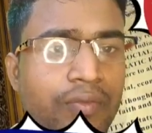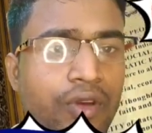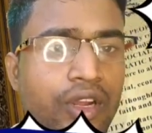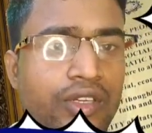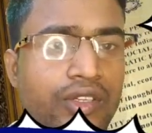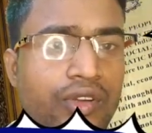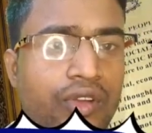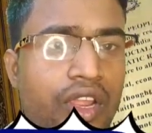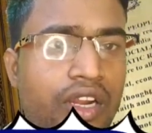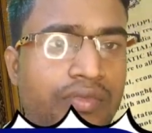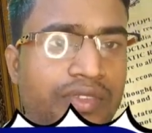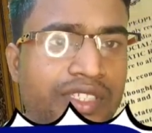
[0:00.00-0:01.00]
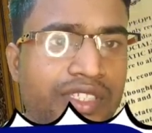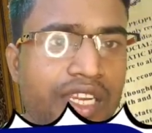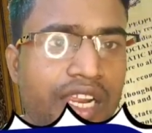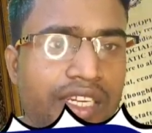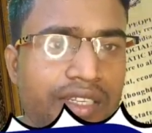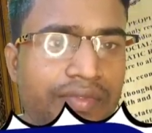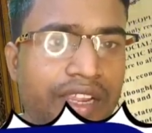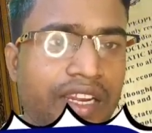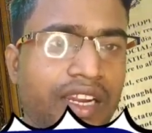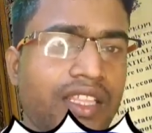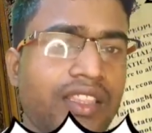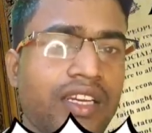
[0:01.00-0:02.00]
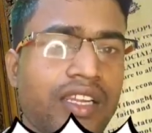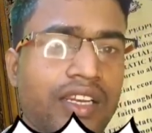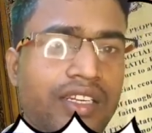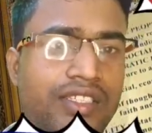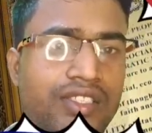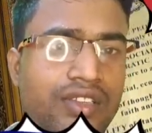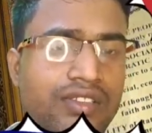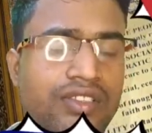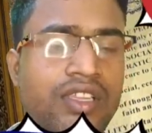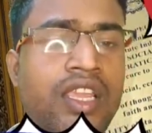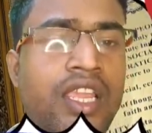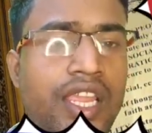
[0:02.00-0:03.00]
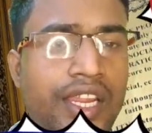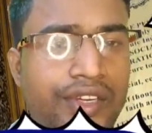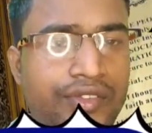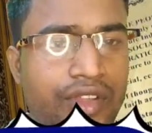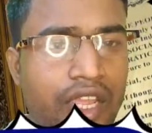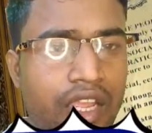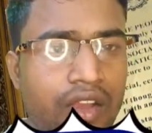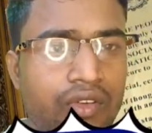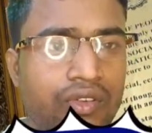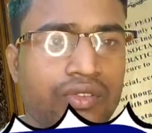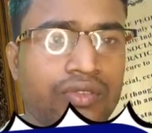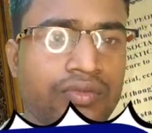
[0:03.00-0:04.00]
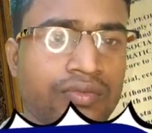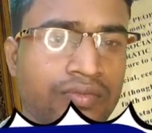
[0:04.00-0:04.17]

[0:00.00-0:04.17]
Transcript: political, administrative and other conditions into account